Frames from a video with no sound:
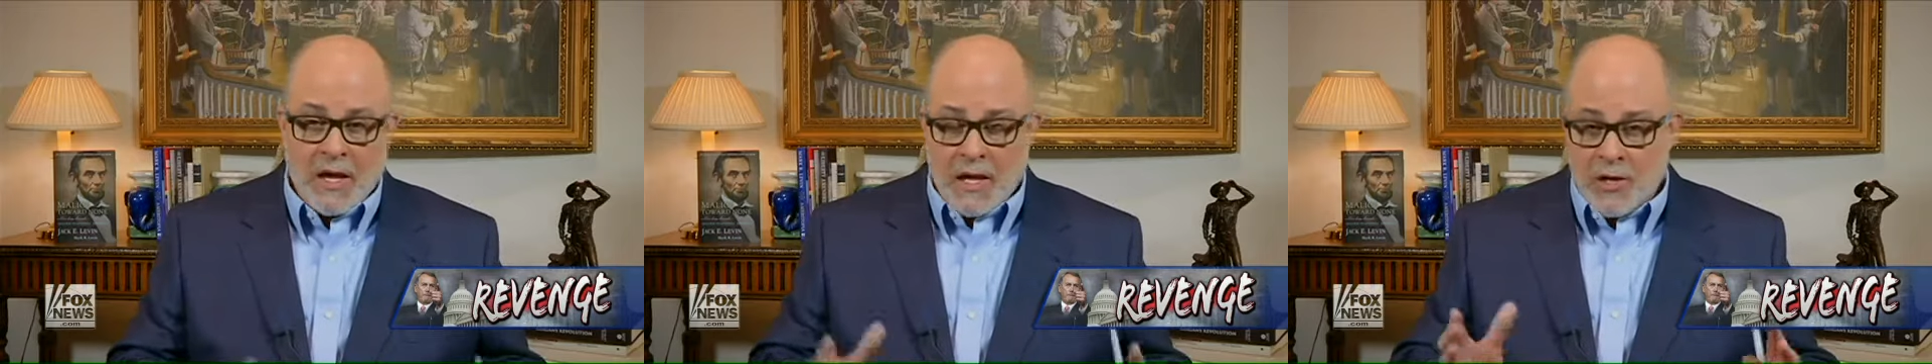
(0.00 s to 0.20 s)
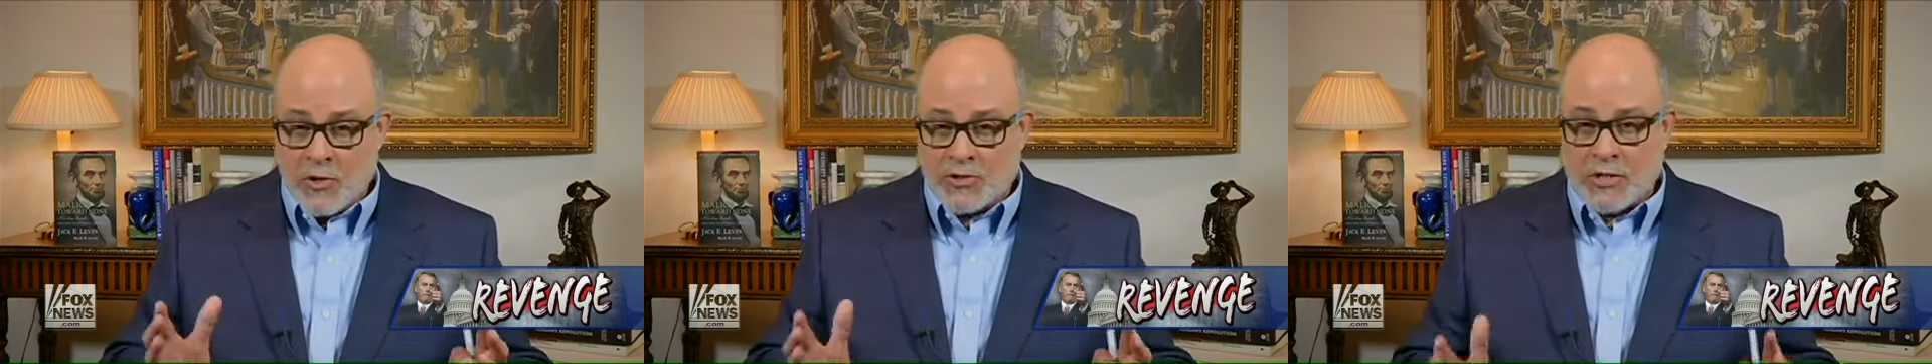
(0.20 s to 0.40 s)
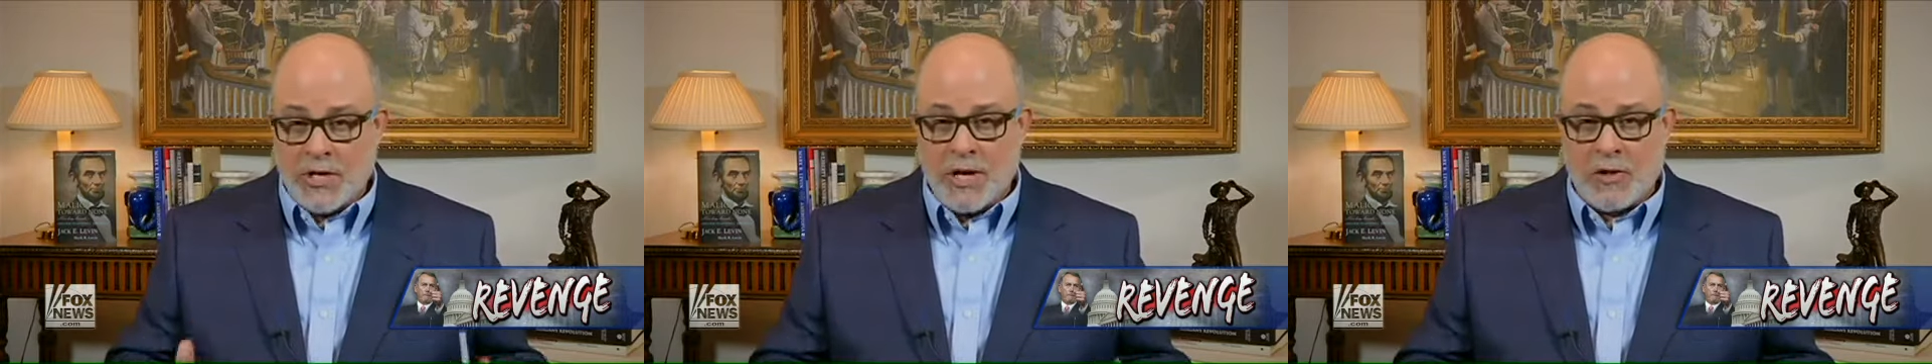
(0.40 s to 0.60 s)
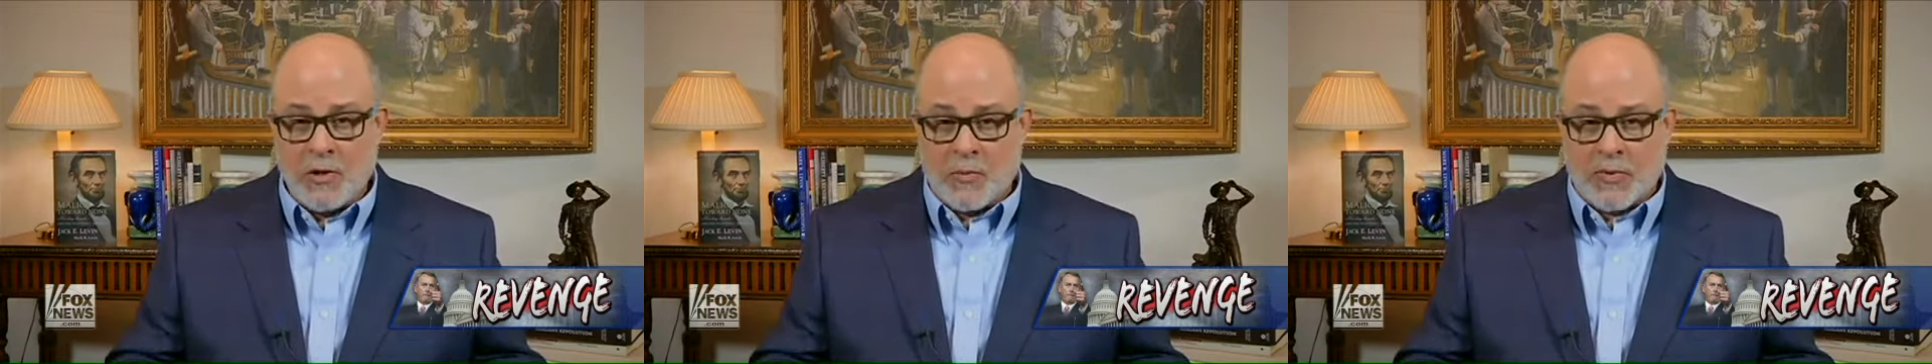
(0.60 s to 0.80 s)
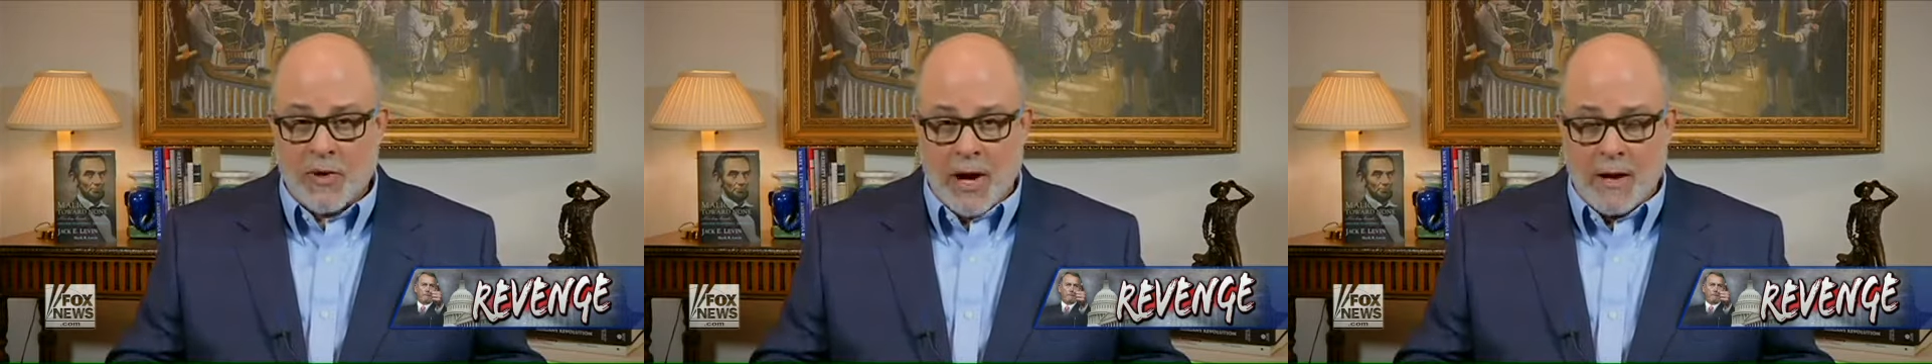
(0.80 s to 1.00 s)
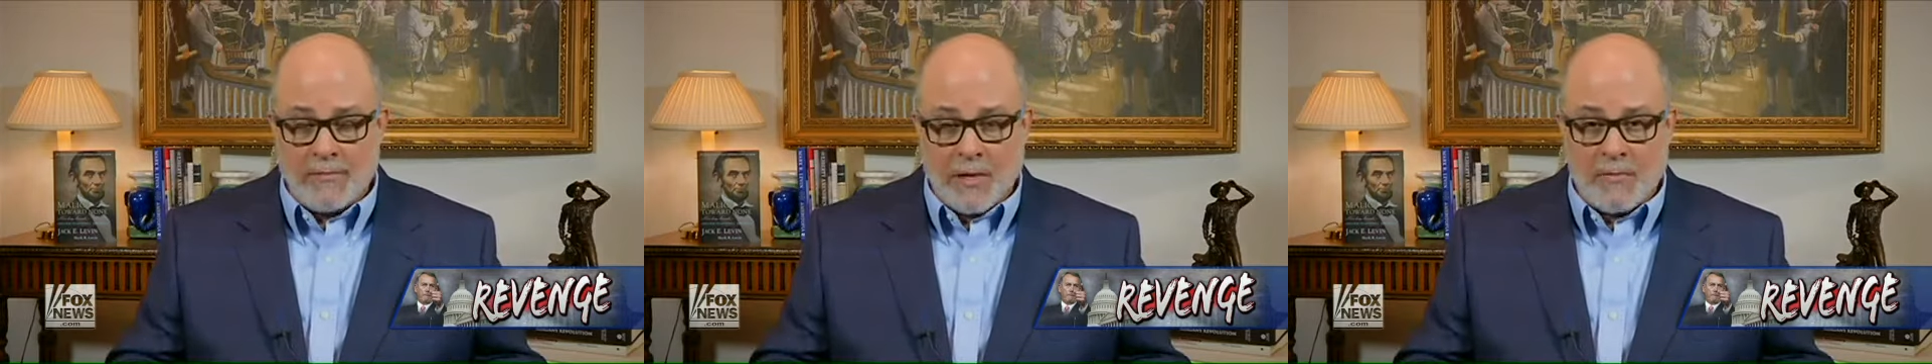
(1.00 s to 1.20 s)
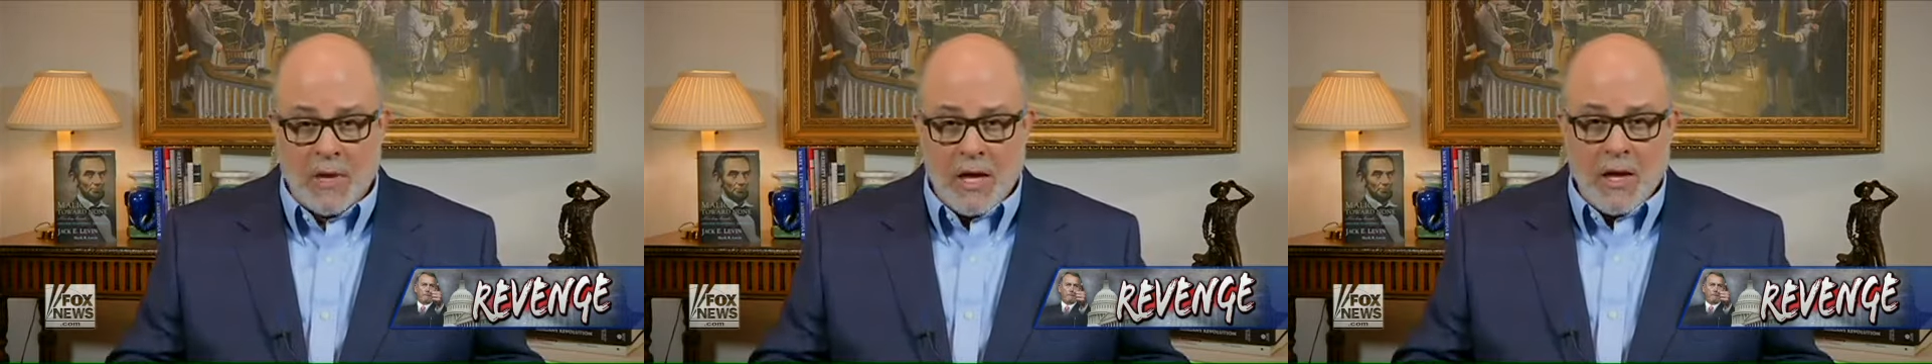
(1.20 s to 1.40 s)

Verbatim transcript: Here's another problem.